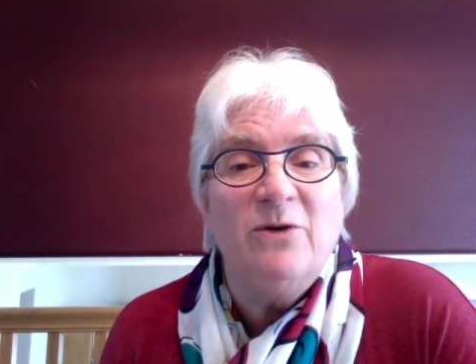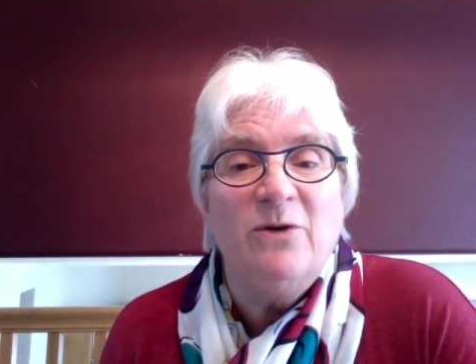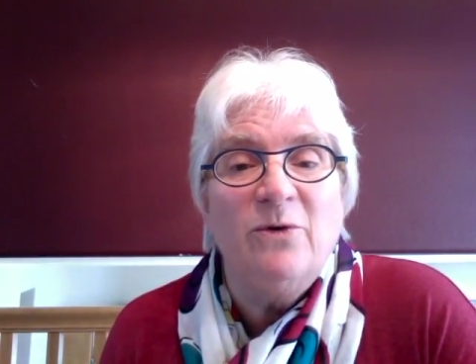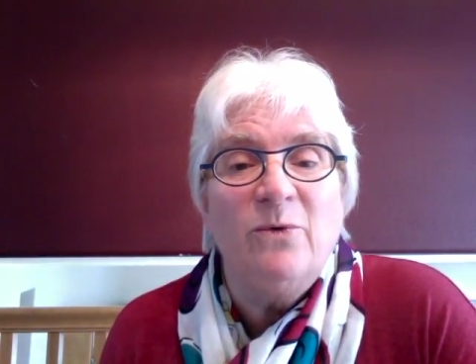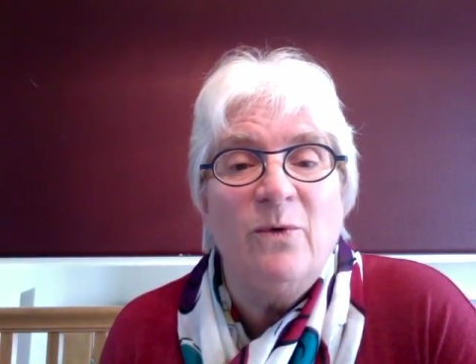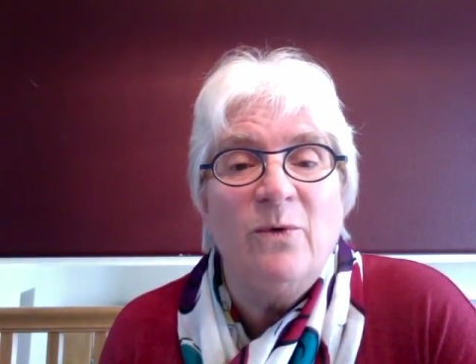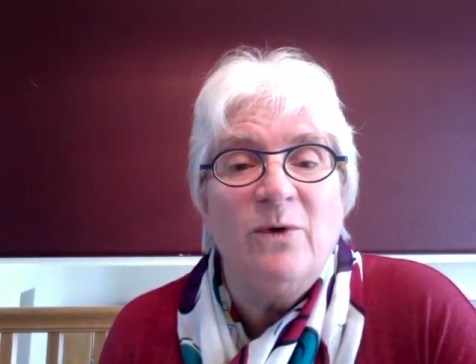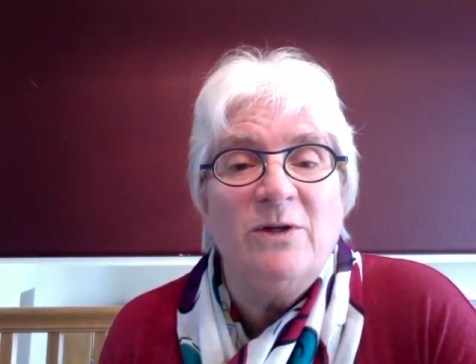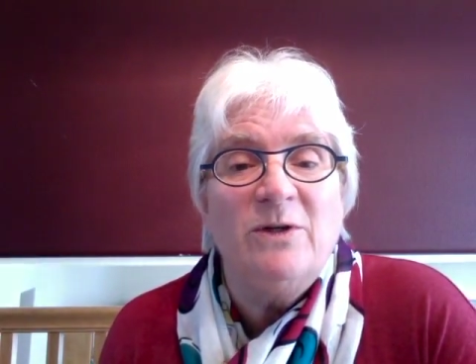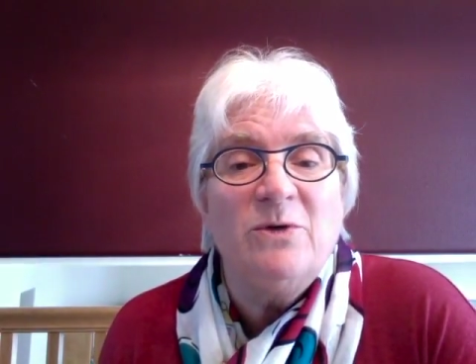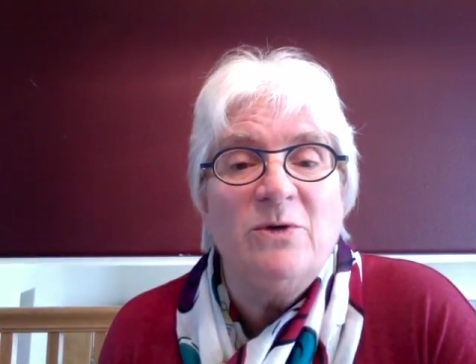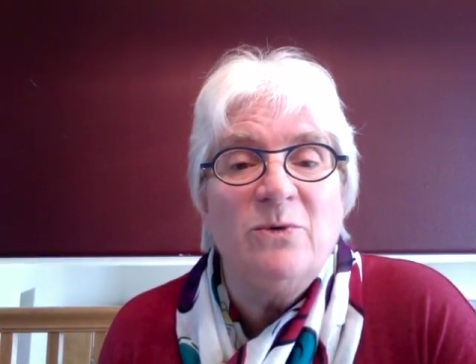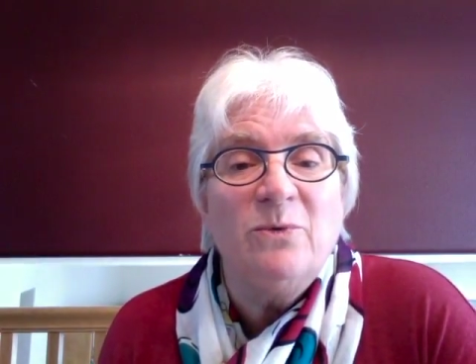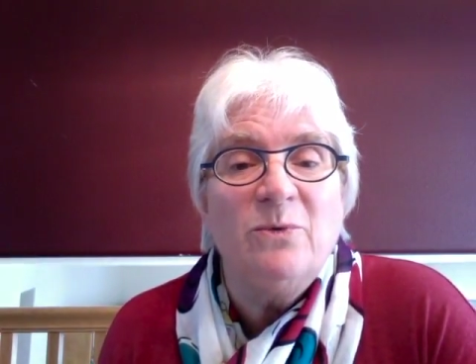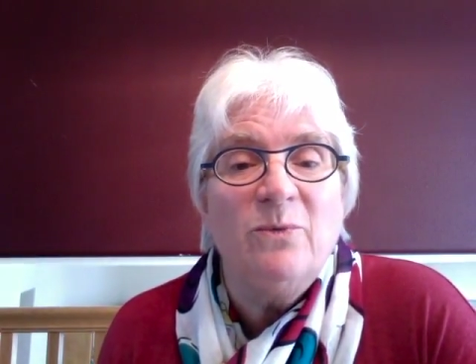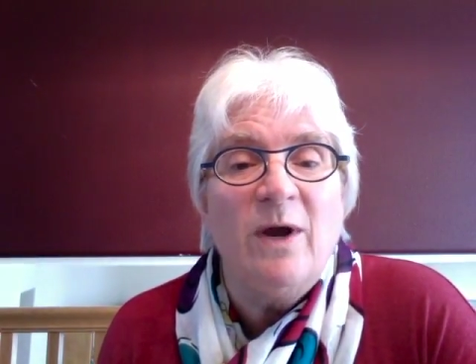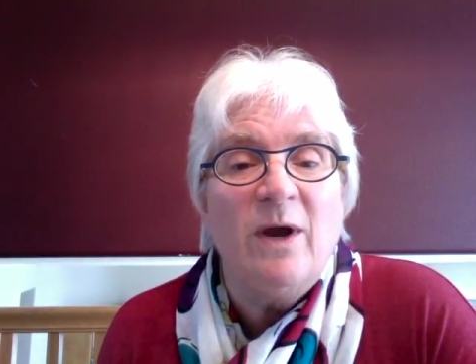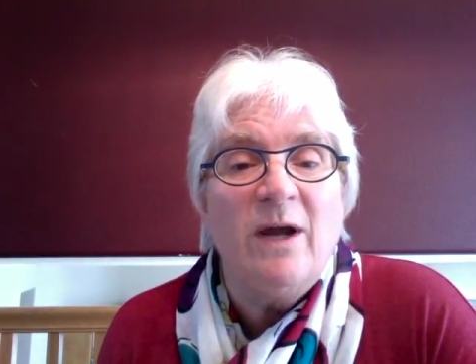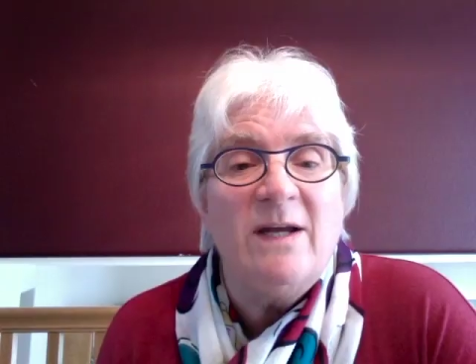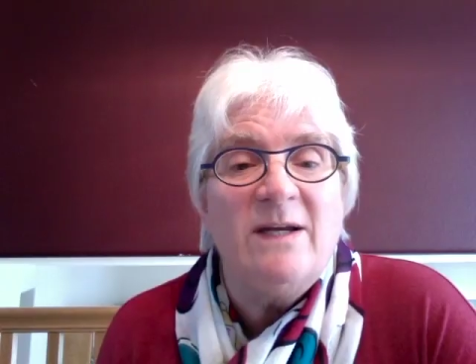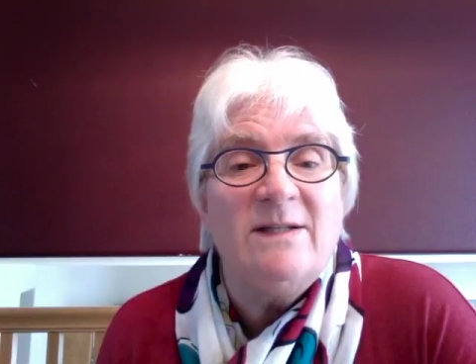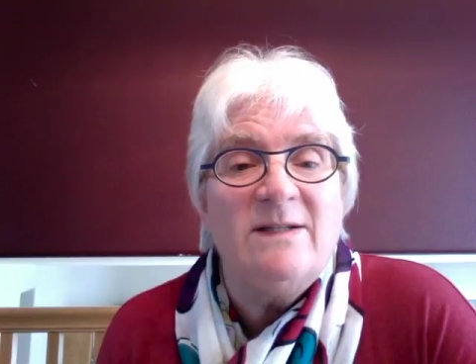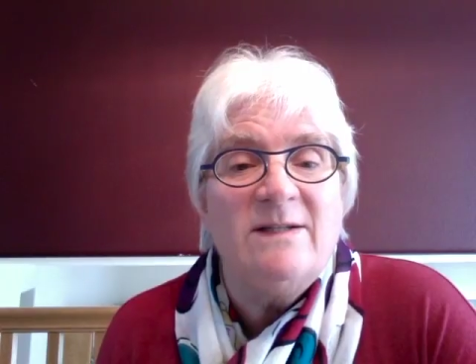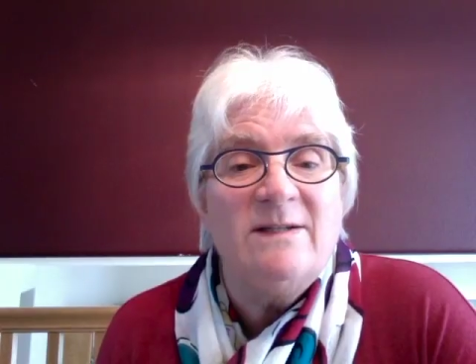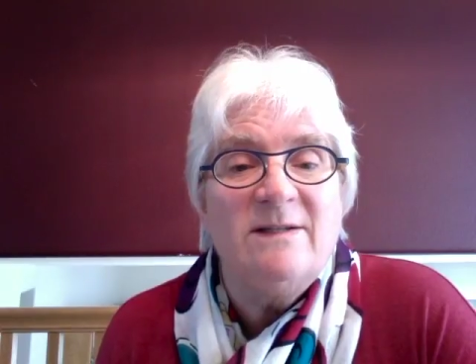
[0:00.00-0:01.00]
you're going to
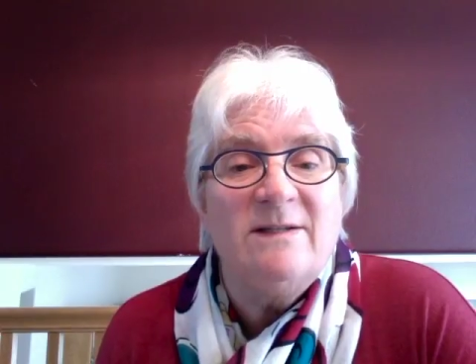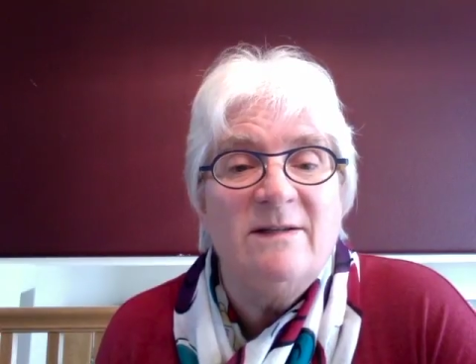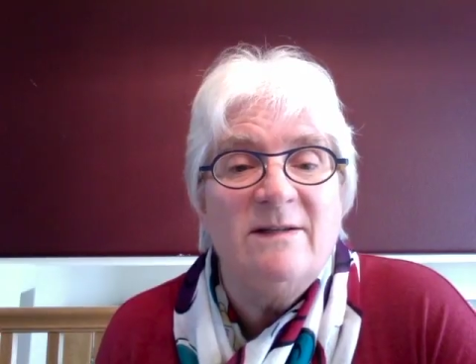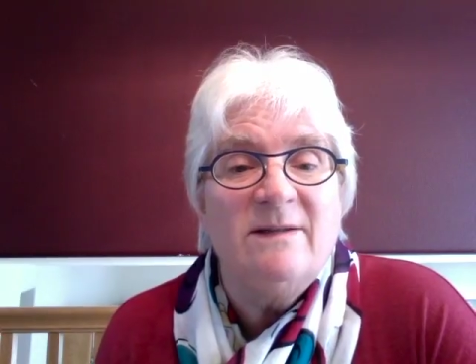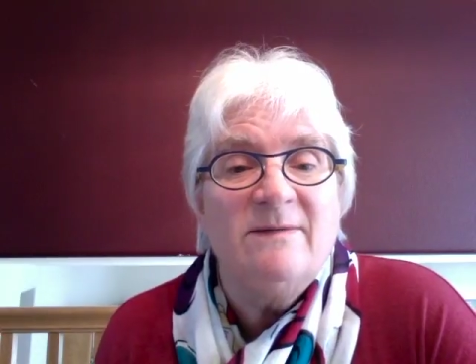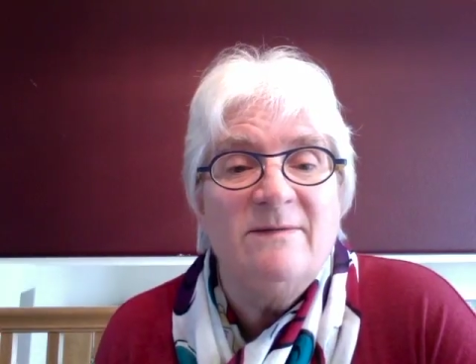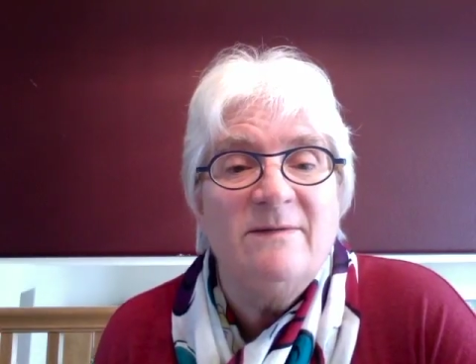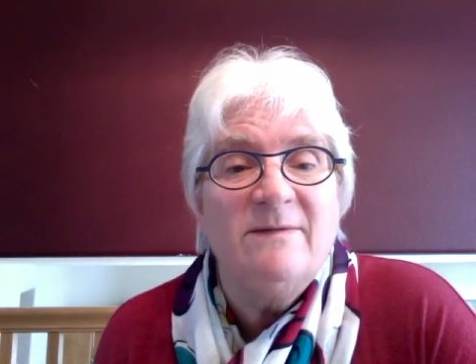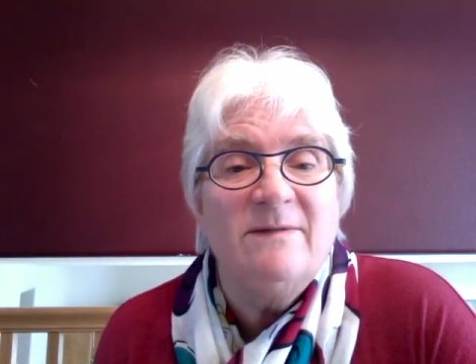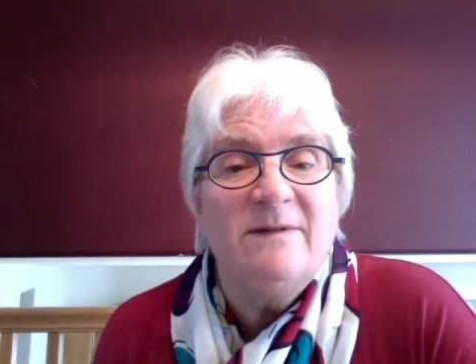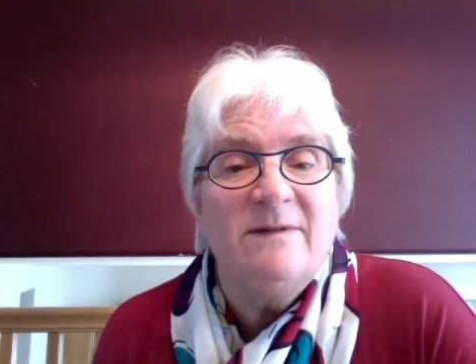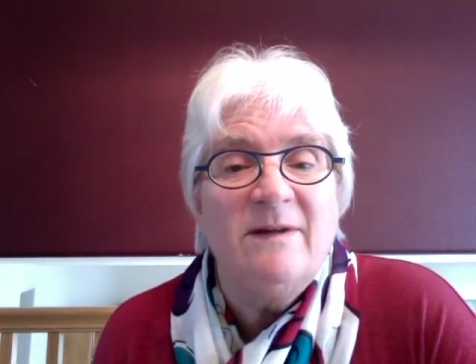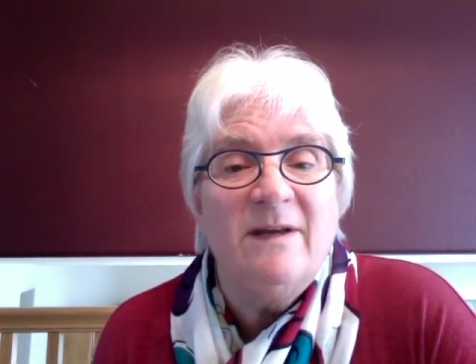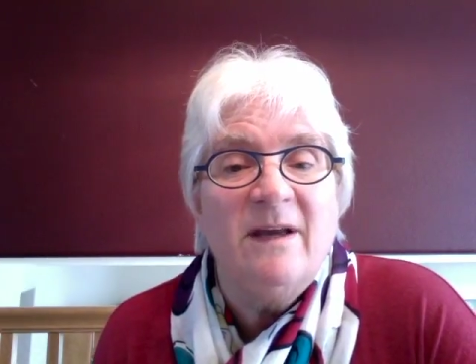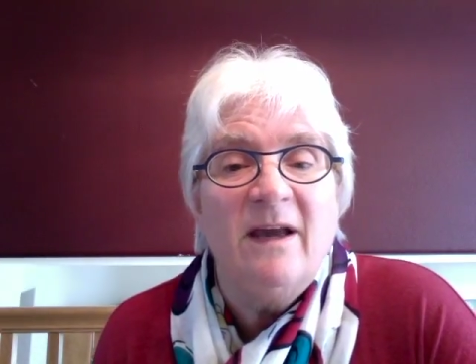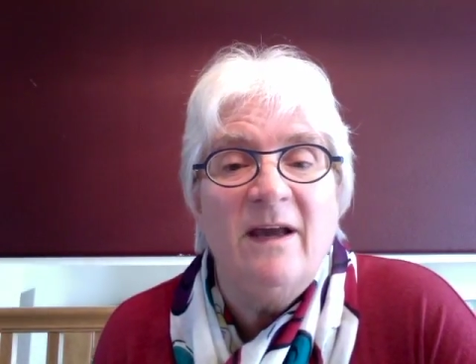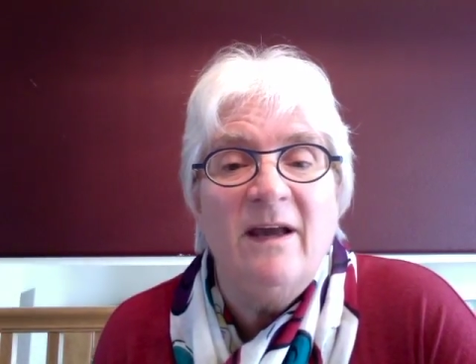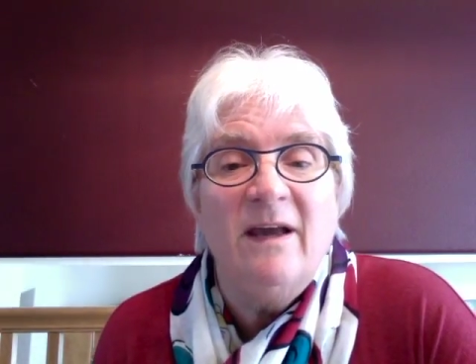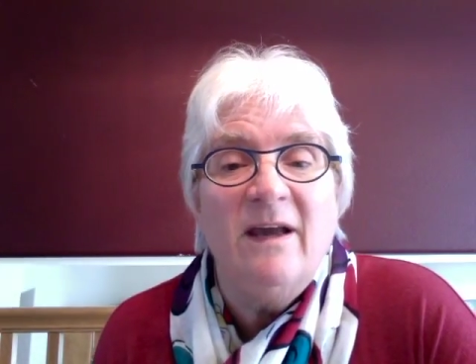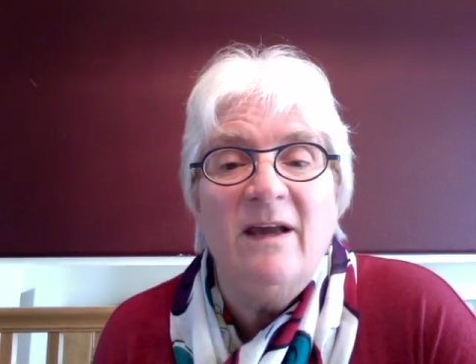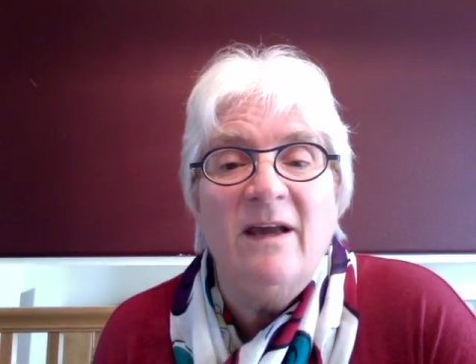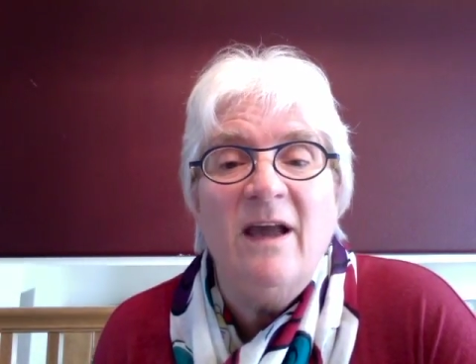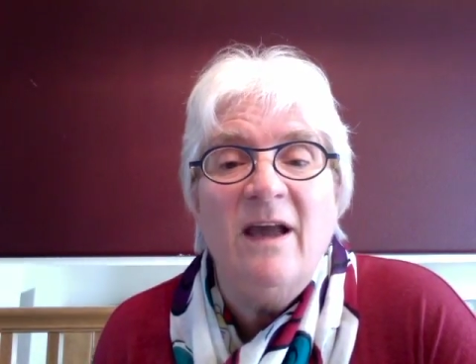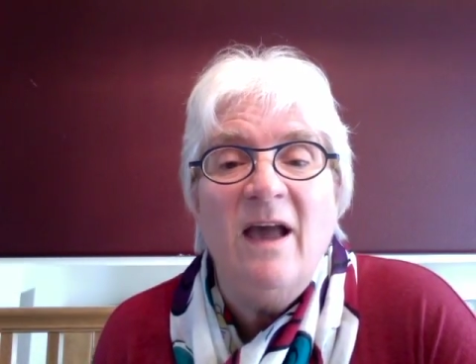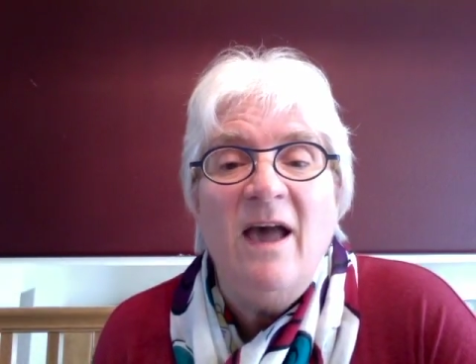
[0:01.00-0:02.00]
write.
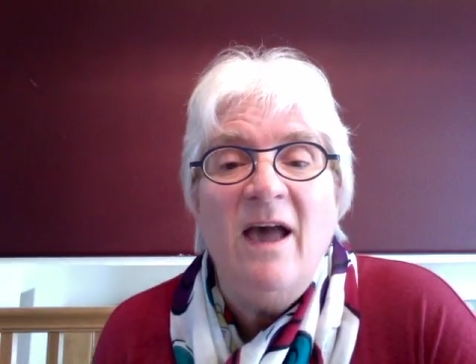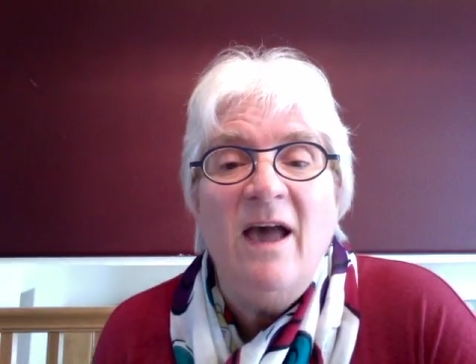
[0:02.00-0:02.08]
Okay.